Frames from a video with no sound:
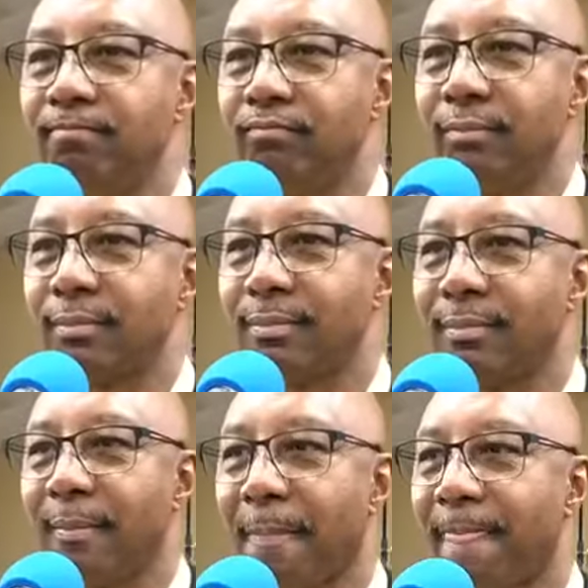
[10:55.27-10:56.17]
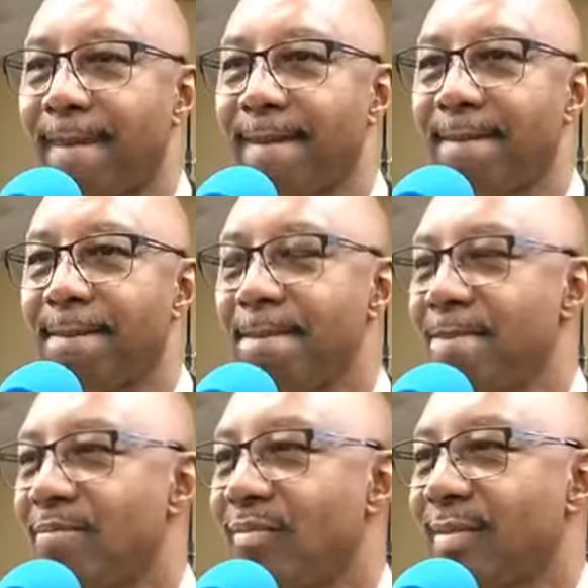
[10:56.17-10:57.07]
Oh, God, draw me
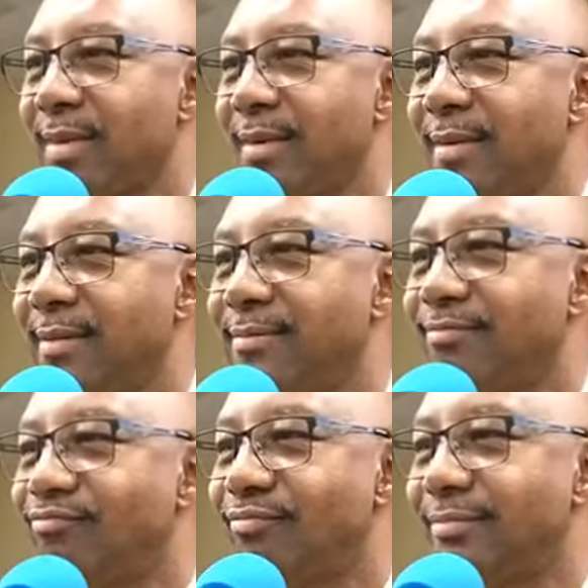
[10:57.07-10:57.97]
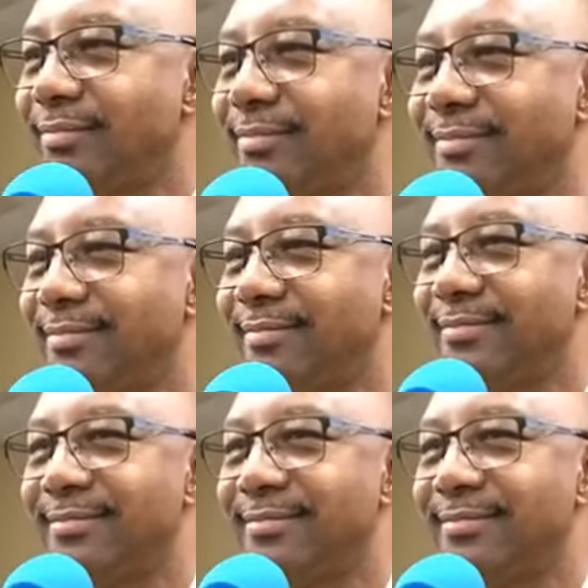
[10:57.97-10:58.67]
nearer. My prayer.